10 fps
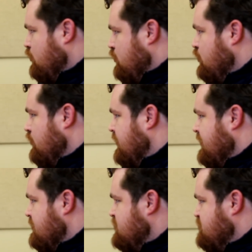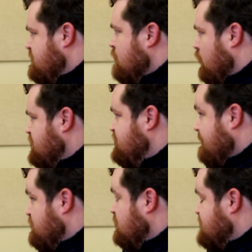could just be more
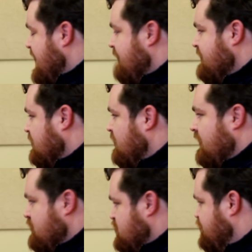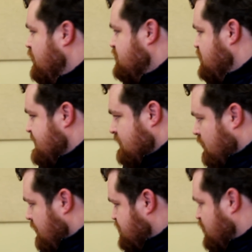susceptible to having a lot of those folks who need
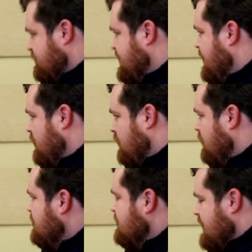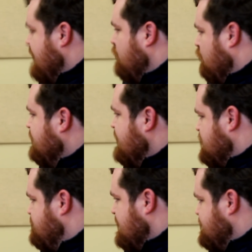long-term care and the really
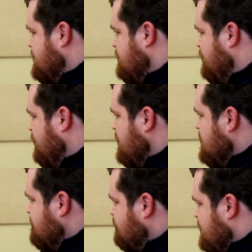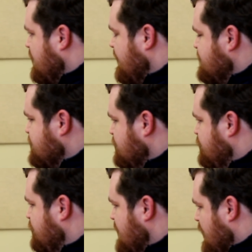expensive kinds of
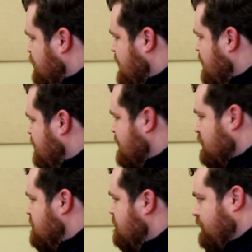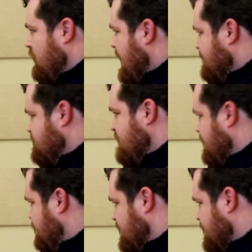healthcare that would perhaps make
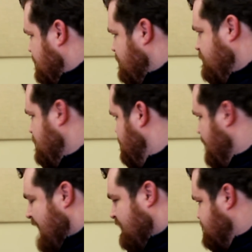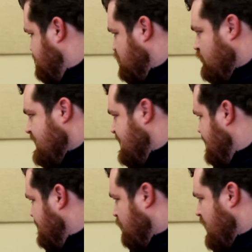the balance between it and the
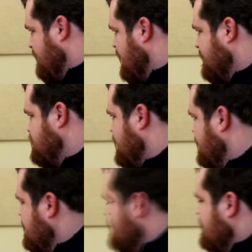private option